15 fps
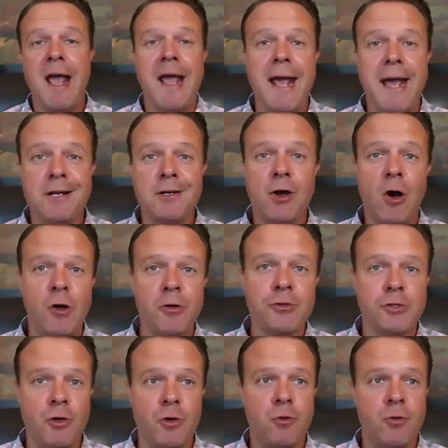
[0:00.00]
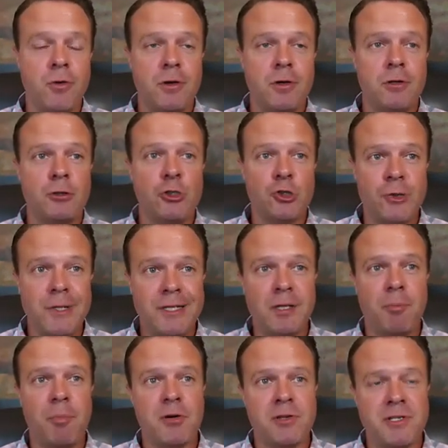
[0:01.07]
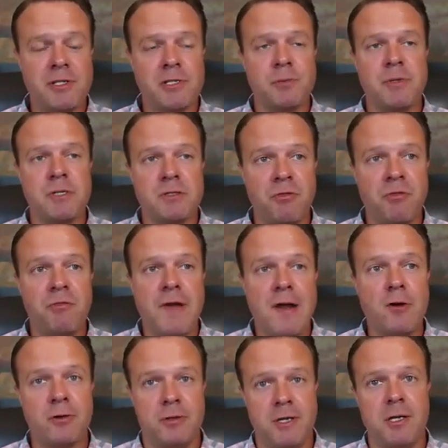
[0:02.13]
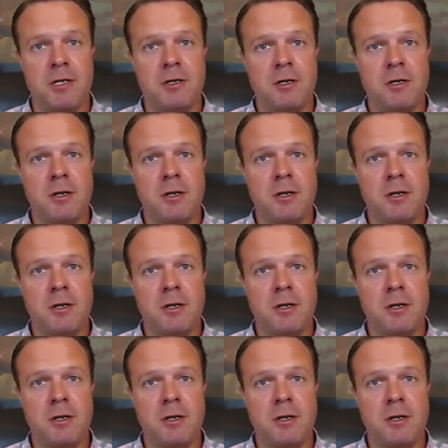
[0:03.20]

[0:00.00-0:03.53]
and also treat the participants fairly,